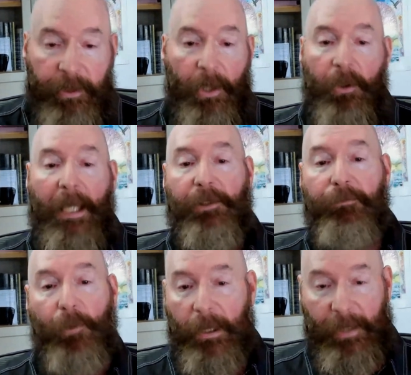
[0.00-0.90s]
So, as a
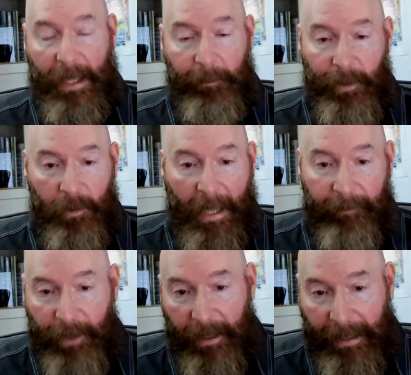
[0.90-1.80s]
for example,
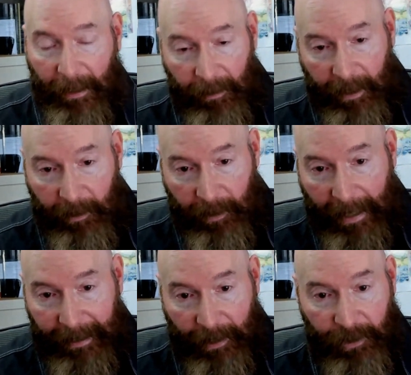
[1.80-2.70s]
I've done healing
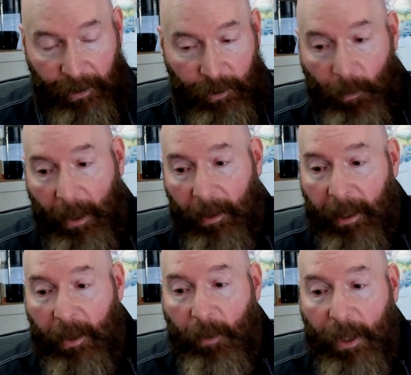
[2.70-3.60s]
at a distance where
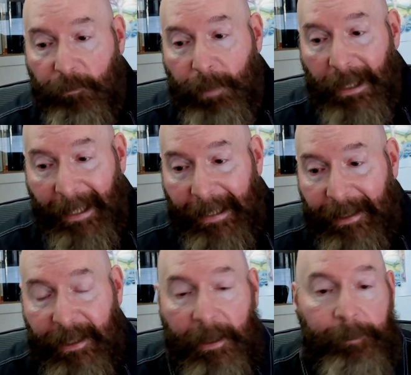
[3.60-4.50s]
we've
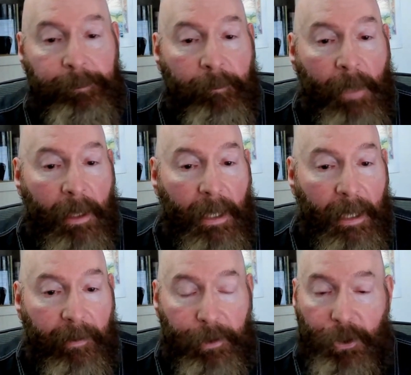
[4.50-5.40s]
placed
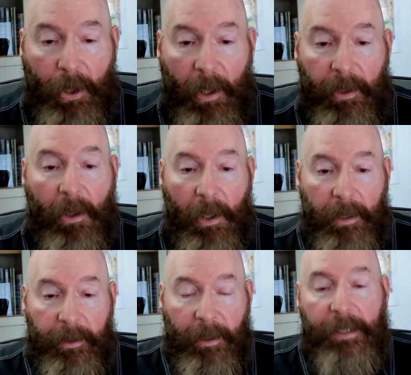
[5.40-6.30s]
the chart
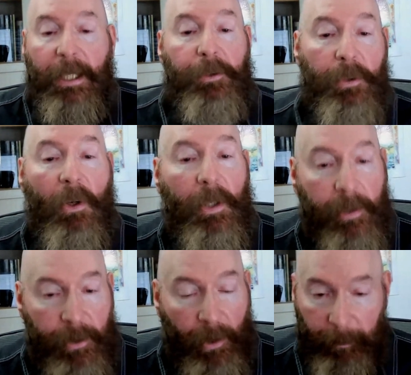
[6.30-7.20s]
on a central
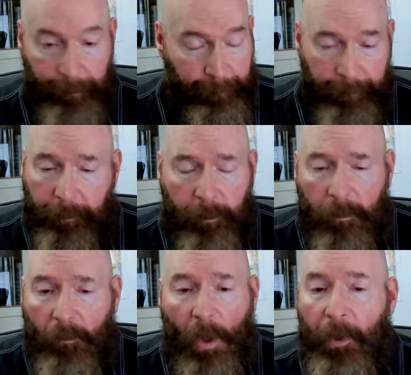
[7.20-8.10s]
altar
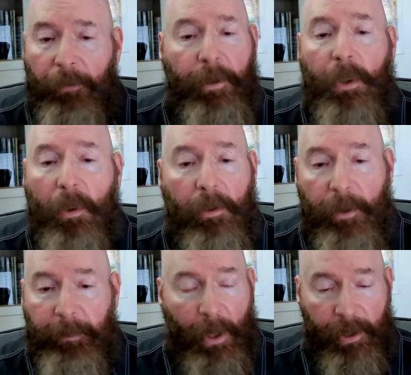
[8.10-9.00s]
with a photo of
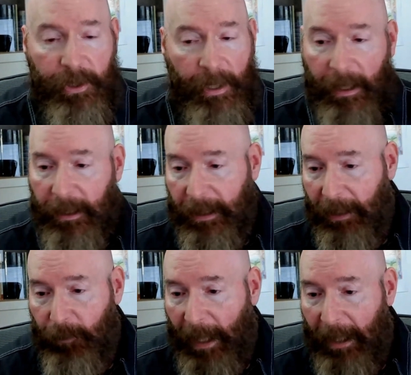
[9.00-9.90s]
the person,
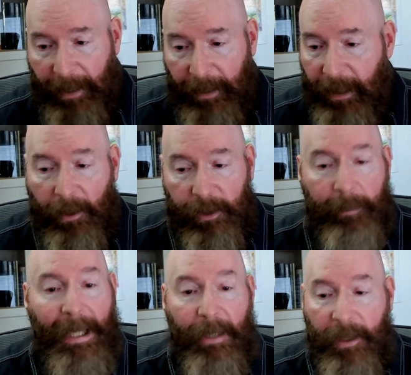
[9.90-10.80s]
and if we have anything else
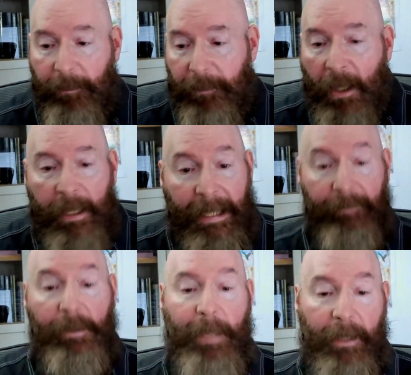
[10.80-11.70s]
about them,
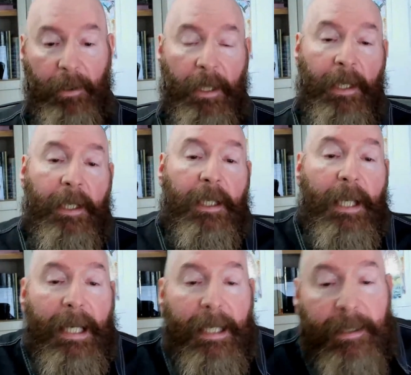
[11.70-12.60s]
even better.
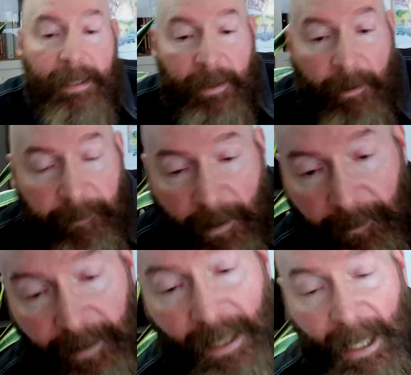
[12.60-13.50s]
And the
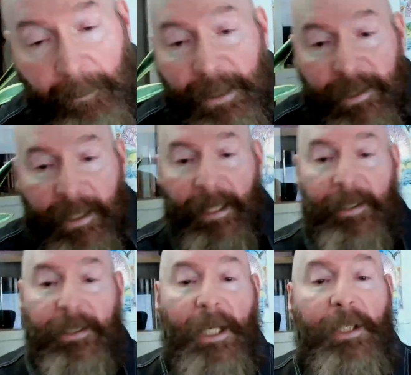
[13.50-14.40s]
thing that happens
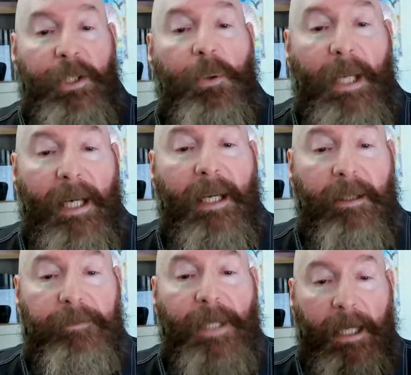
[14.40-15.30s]
is you
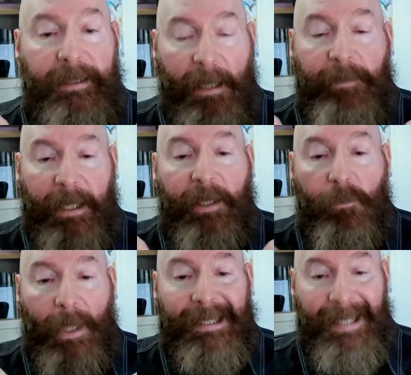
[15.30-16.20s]
have something
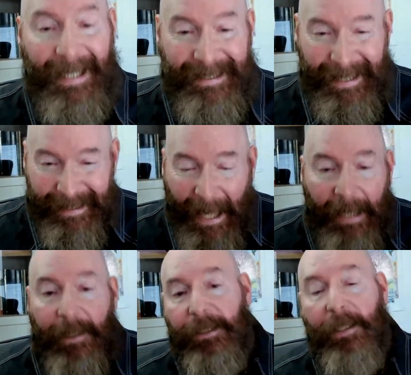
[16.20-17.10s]
that resonates
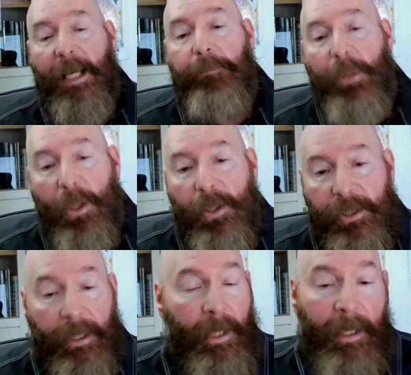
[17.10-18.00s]
exactly to that
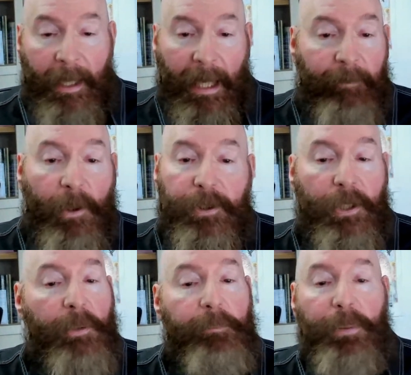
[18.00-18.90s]
person. I've
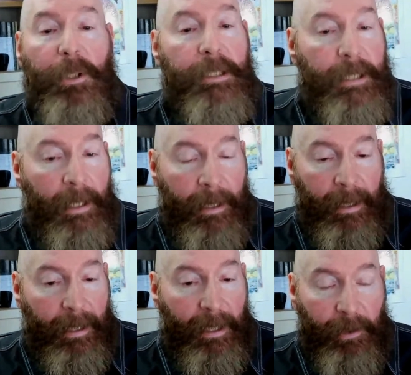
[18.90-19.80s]
also put
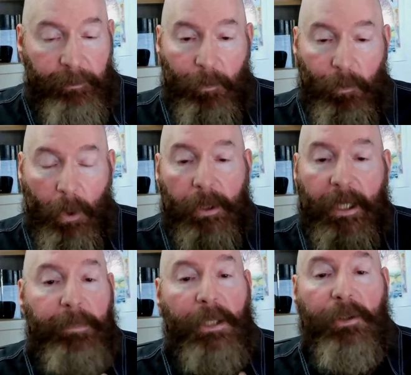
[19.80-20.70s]
rolled
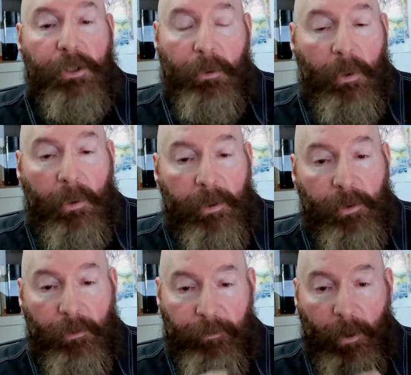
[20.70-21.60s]
up little
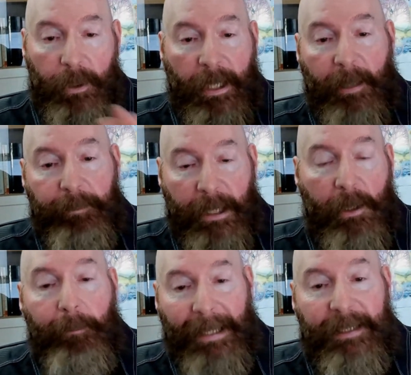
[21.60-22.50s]
scrolls or folded up
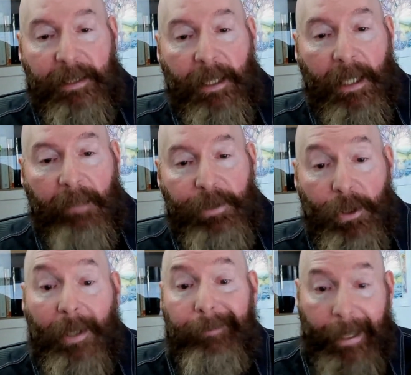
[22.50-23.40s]
little bits of a
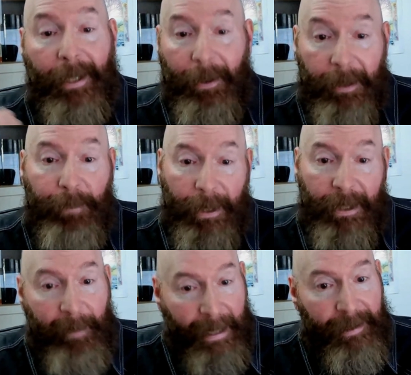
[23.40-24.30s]
chart. You can print
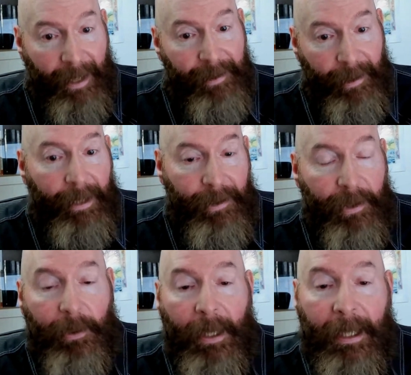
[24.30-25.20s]
them any size you need
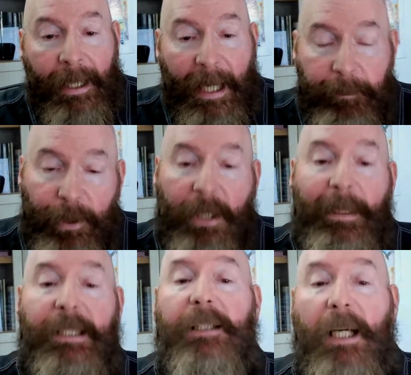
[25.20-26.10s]
to, and put them
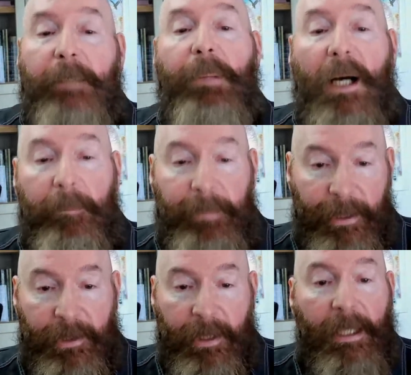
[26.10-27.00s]
inside
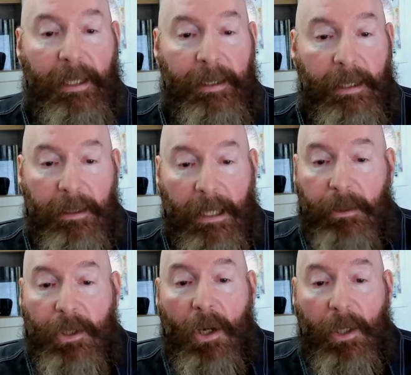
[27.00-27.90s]
poppets,
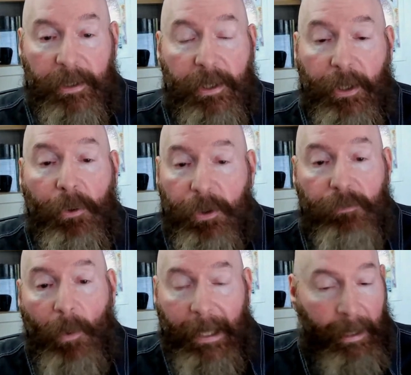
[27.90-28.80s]
little dolls used
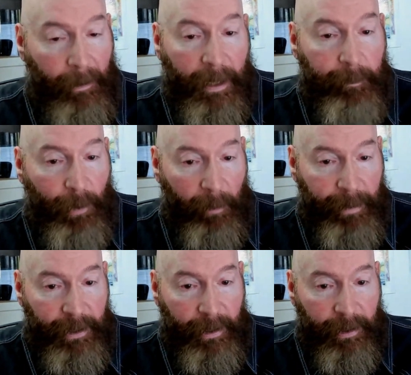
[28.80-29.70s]
for healing
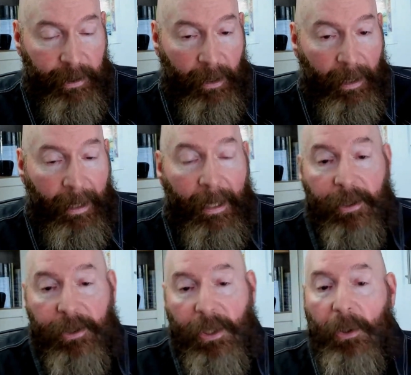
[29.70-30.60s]
purposes.
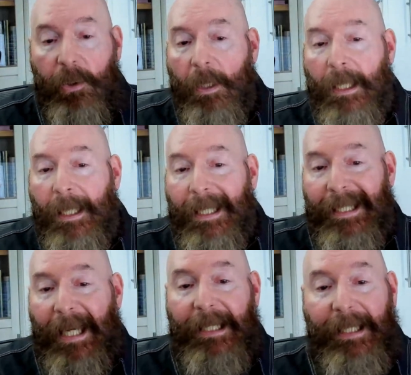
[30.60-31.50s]
So
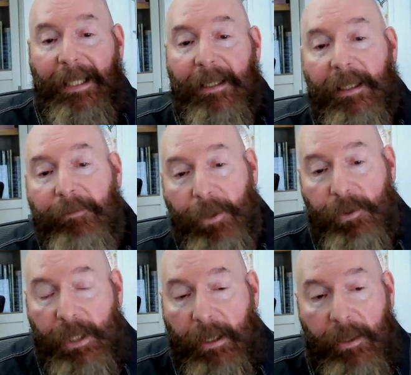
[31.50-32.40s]
the idea of
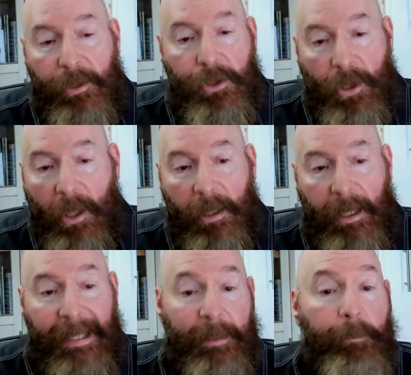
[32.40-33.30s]
using the
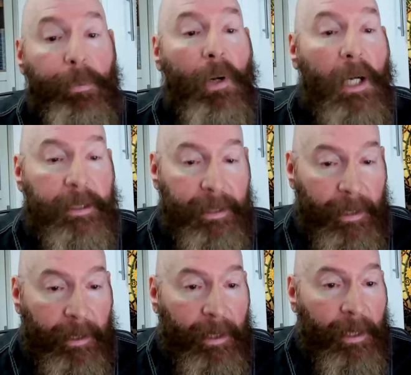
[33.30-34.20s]
chart as a
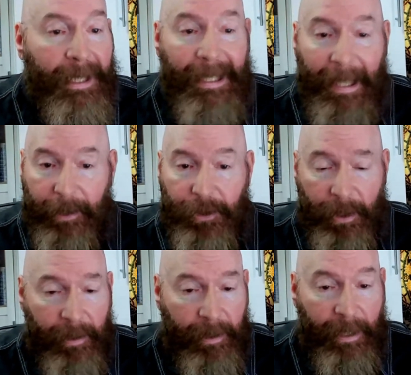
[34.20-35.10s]
proxy
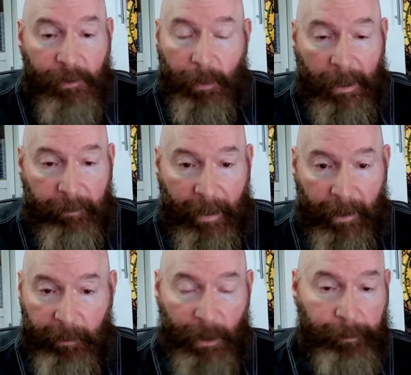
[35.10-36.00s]
connection is really
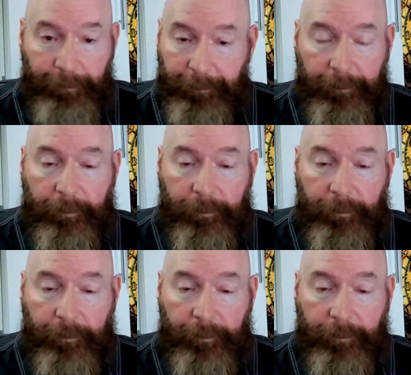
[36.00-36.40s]
valuable.